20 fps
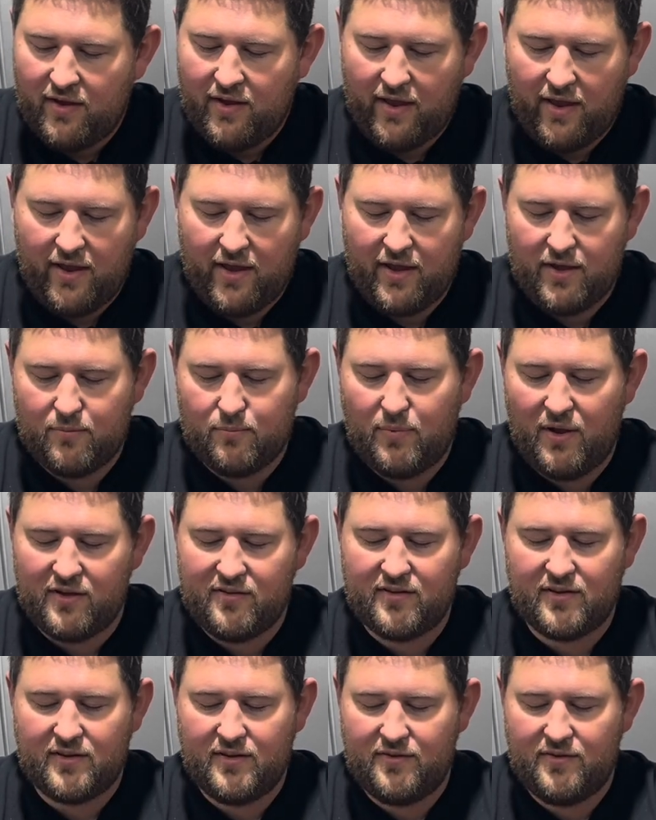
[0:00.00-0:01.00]
And
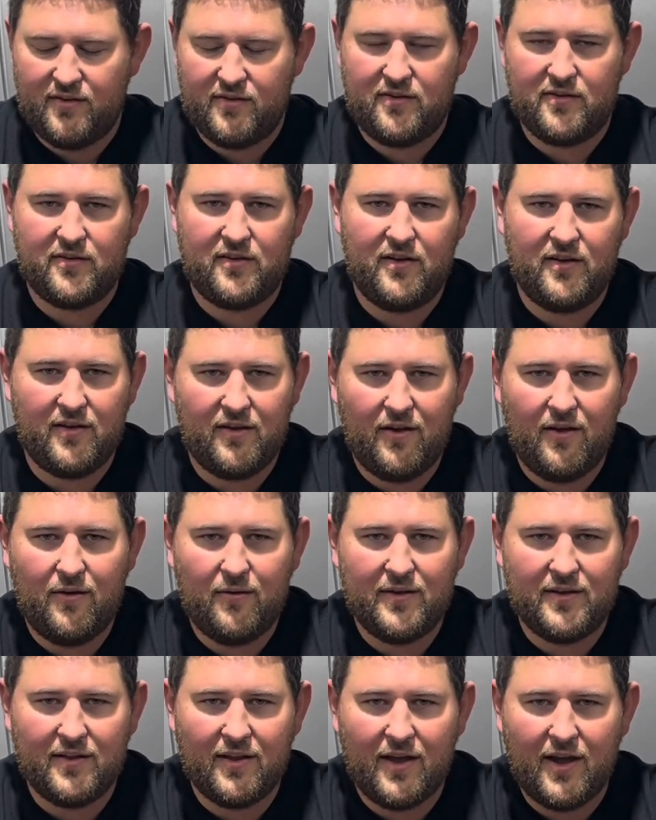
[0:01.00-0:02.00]
basically this is gonna
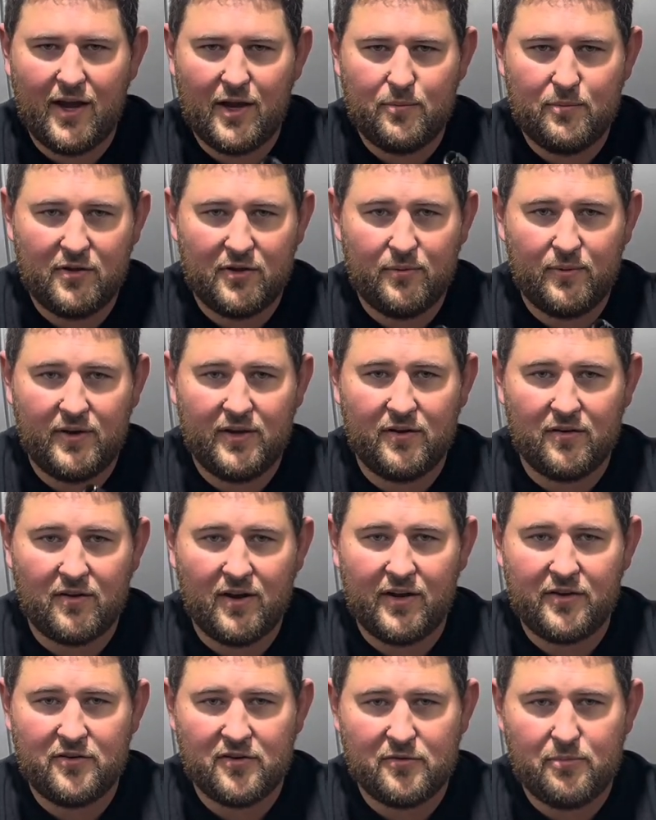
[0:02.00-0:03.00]
go in line between your
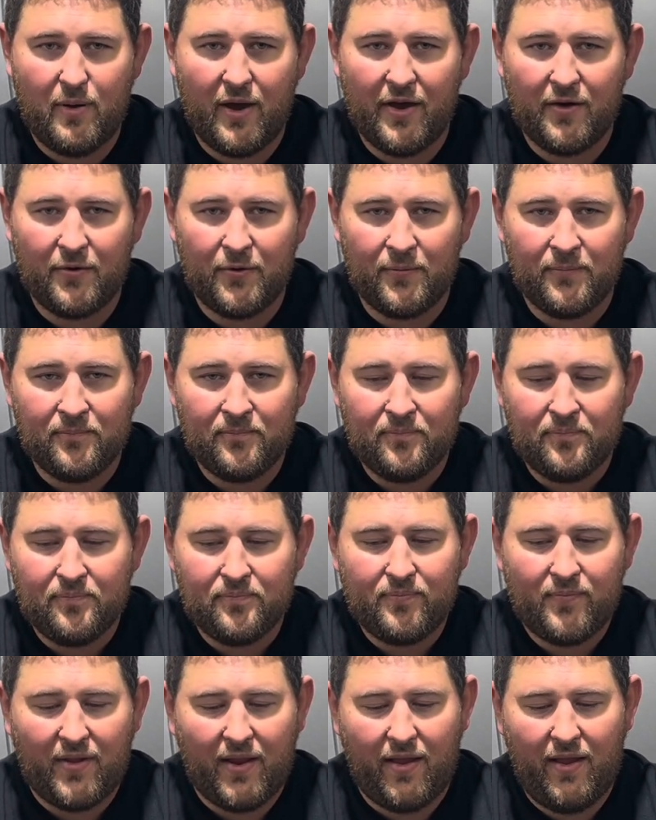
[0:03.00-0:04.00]
nitrous bottle
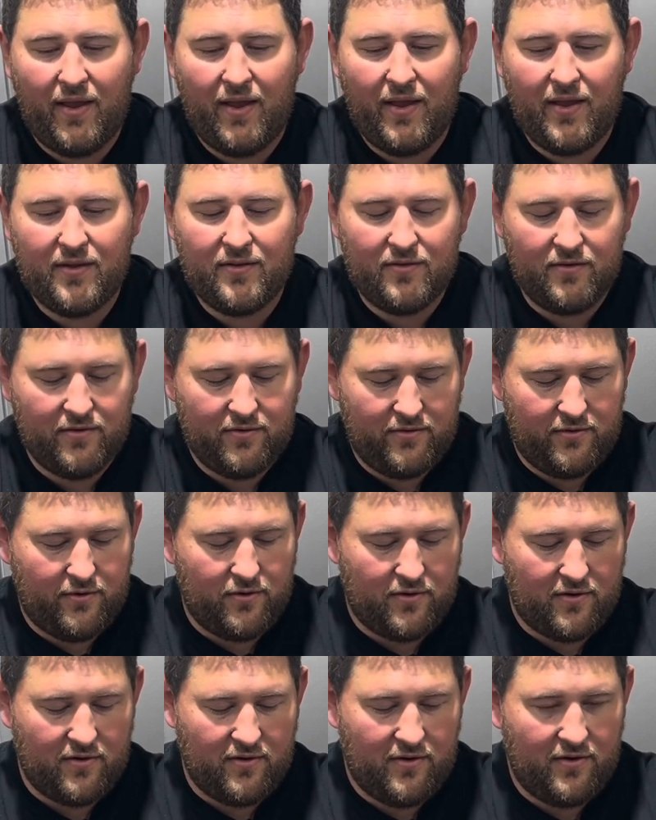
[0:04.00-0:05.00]
and
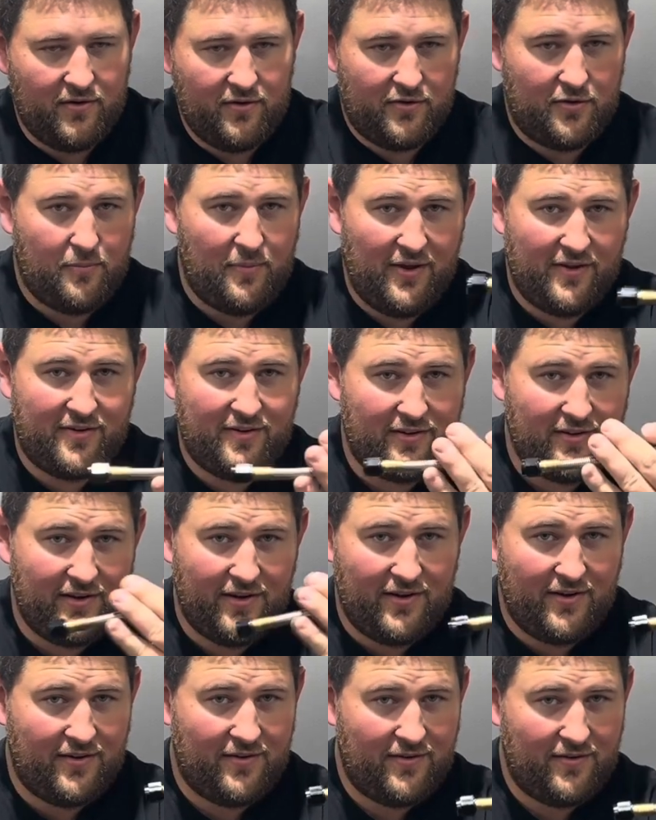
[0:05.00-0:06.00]
your, so
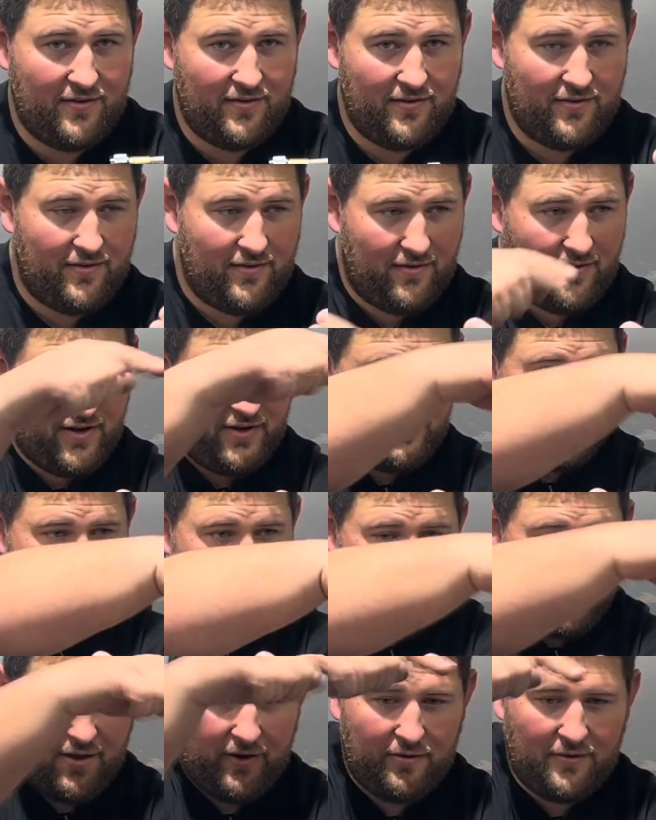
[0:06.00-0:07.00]
basically nitrous
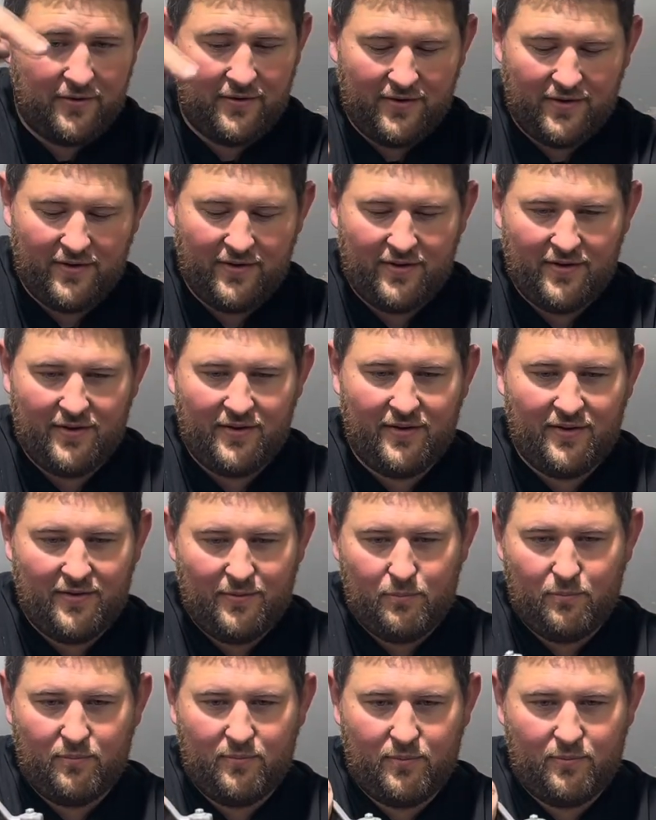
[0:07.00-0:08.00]
bottle,
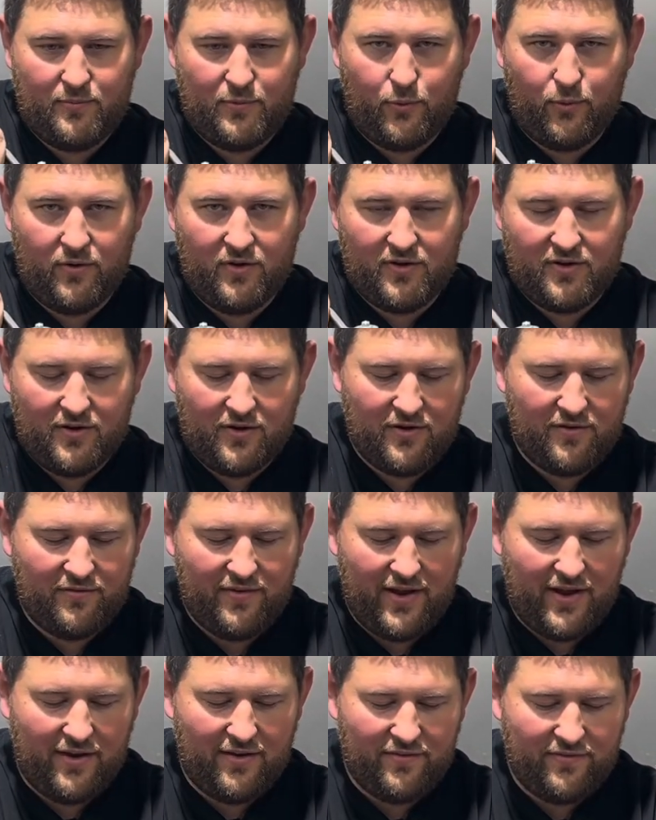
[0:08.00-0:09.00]
quarter turn
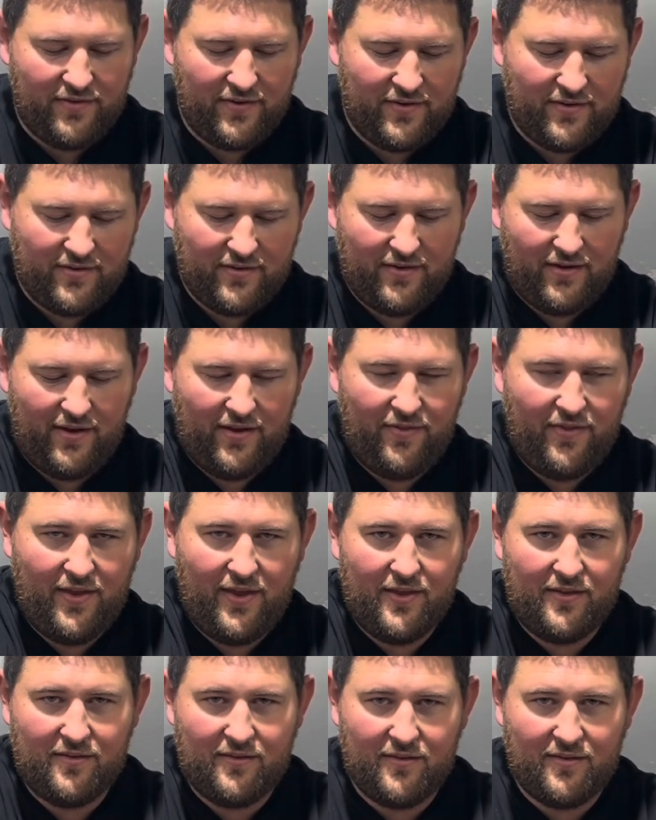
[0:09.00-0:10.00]
valve, and
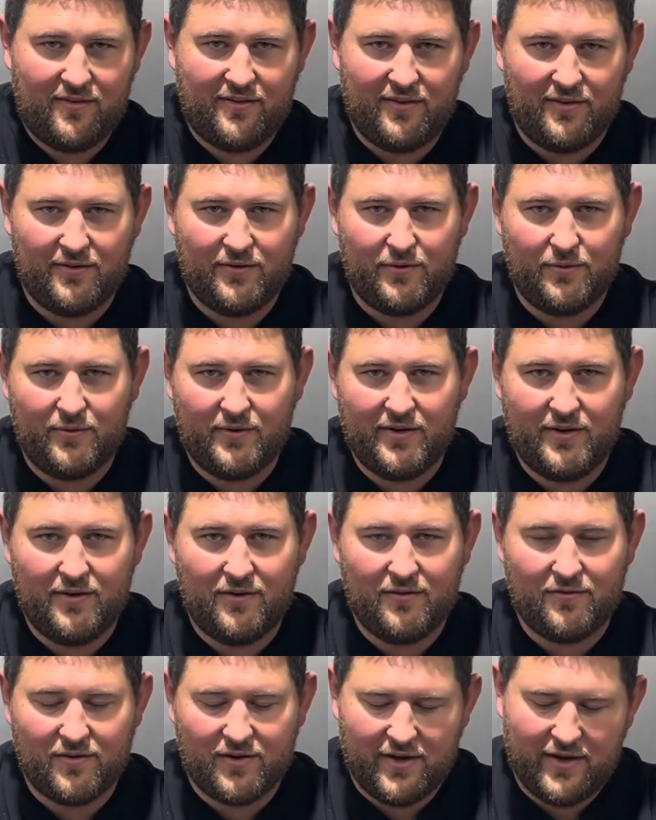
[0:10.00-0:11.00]
then solenoid
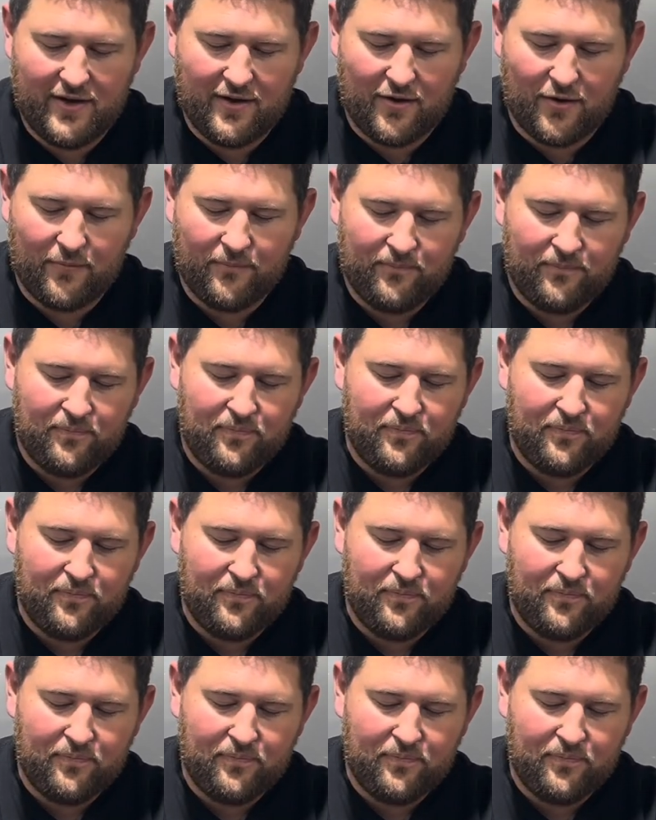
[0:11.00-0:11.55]
over here.